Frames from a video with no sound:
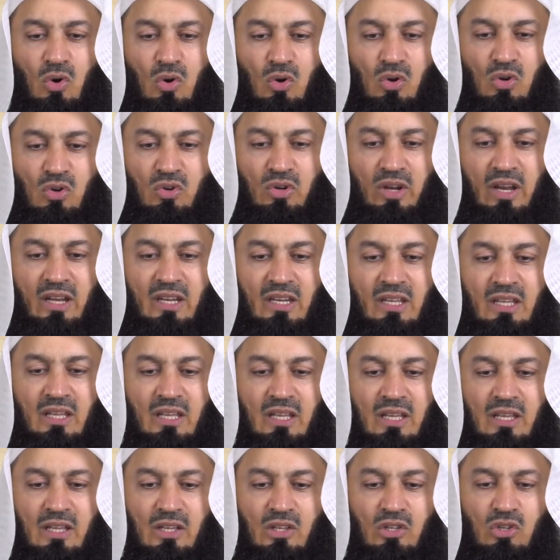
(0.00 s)

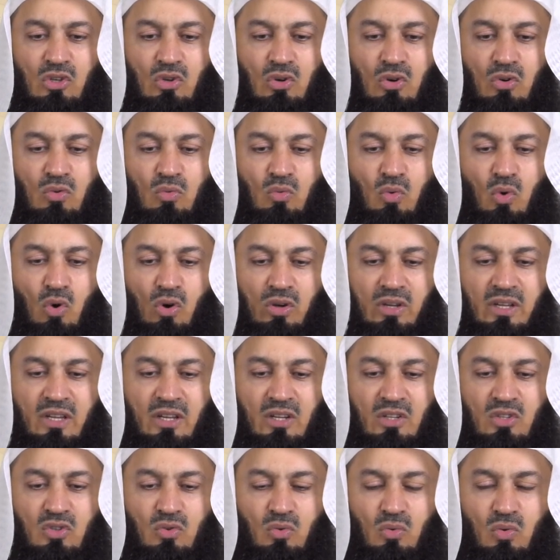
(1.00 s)
already you're
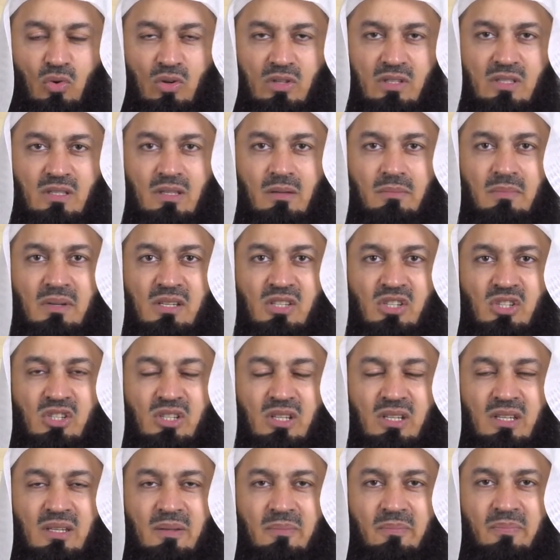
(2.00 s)
walking towards the
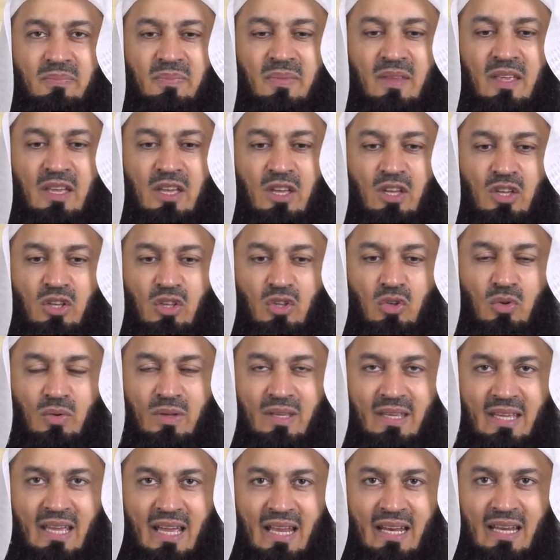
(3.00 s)
masjid, you
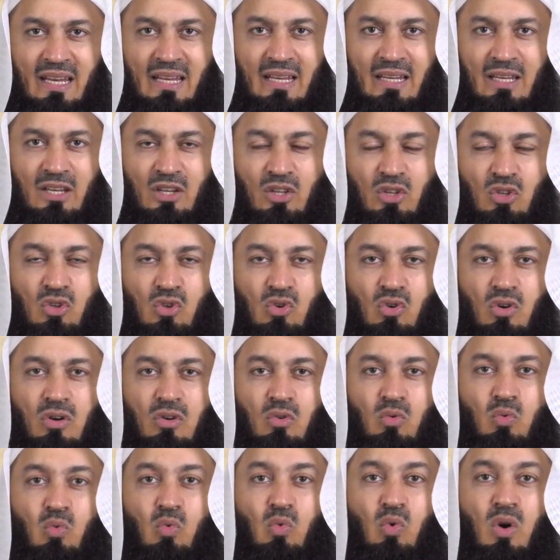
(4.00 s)
get in,
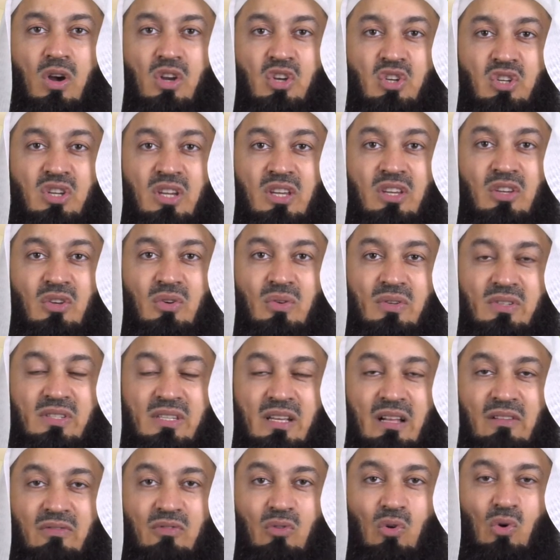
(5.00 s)
you're washing
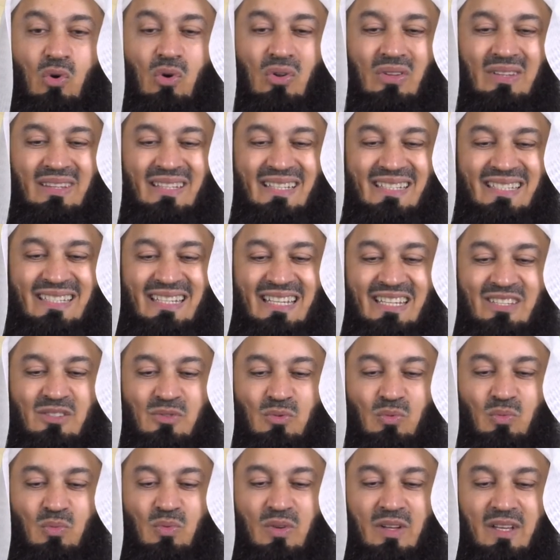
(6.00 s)
yourself. All this is
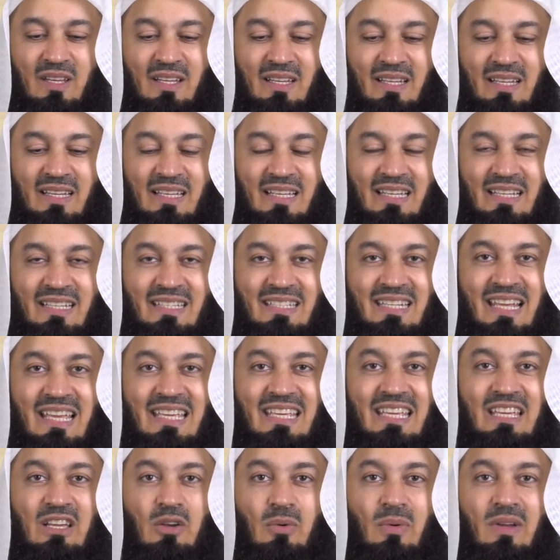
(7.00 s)

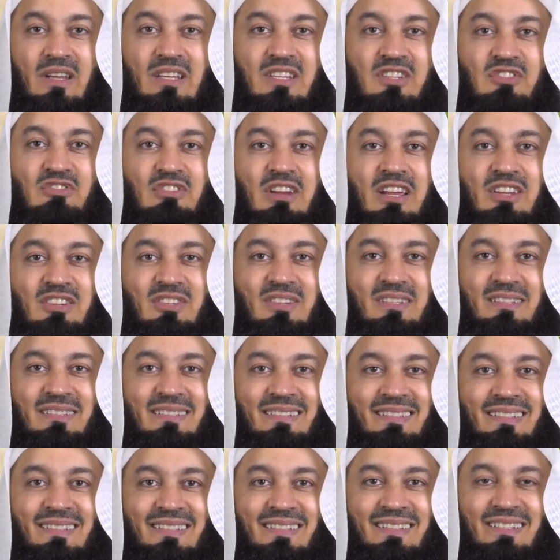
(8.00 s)
taking away distraction.
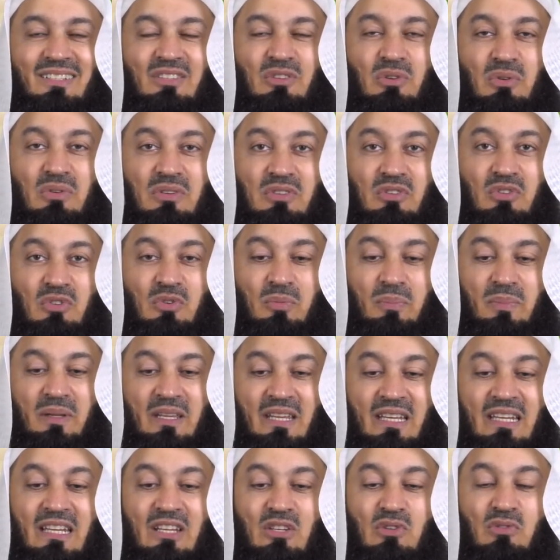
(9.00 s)
You're, you're
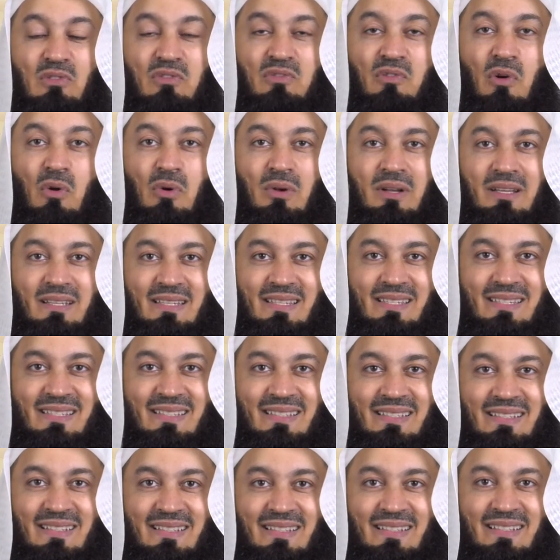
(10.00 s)
beginning to
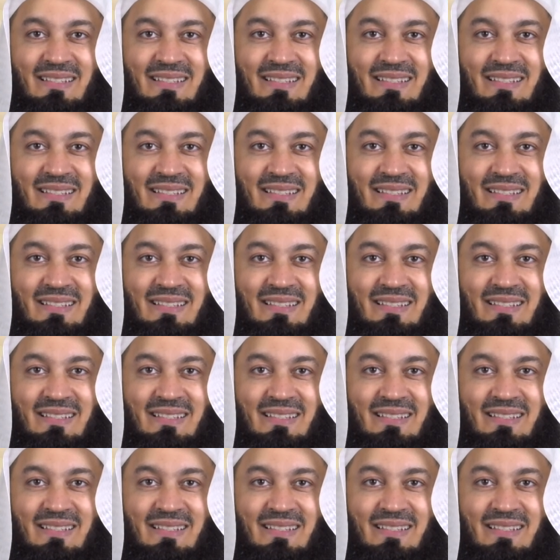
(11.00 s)
focus.